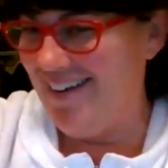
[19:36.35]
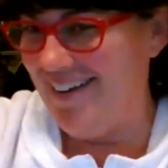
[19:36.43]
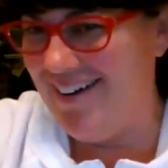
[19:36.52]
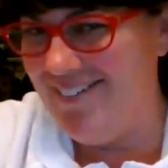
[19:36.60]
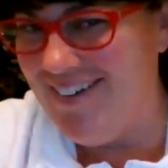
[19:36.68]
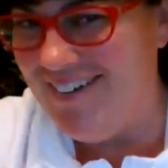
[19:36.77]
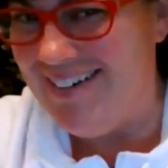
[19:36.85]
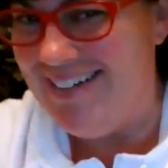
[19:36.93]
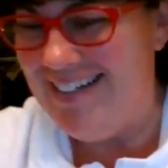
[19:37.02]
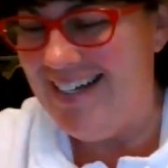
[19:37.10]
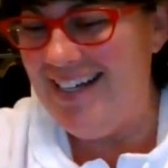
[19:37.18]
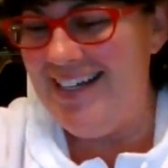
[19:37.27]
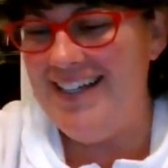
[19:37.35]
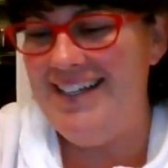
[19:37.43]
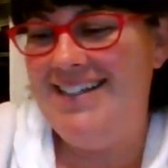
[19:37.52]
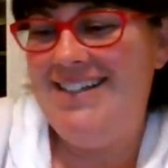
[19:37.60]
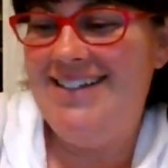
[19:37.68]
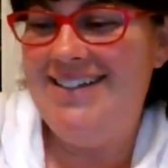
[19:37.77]
And I'm going,
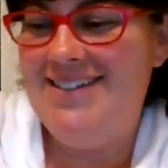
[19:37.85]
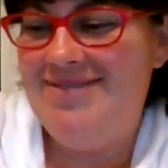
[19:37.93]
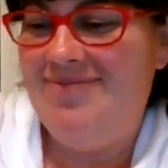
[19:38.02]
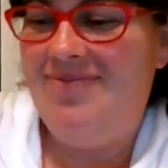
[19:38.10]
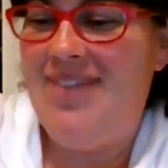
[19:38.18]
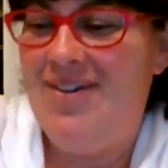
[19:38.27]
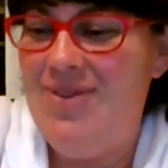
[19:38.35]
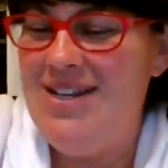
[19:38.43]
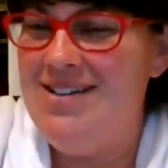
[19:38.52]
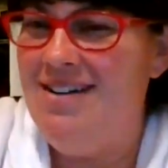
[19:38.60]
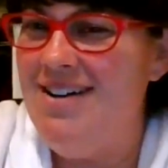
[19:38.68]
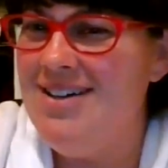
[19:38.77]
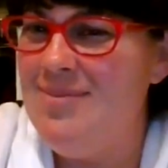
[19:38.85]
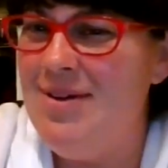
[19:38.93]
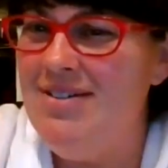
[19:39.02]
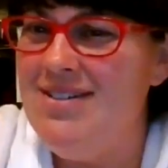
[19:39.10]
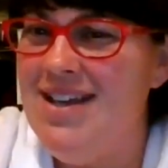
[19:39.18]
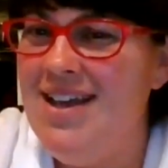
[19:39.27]
we talked
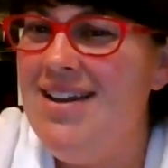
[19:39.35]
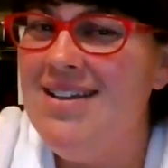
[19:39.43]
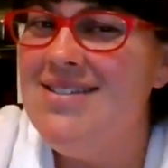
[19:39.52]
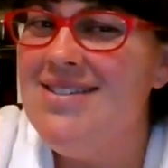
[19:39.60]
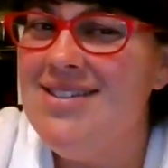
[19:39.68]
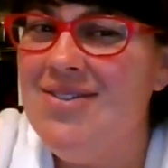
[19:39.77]
about tennis,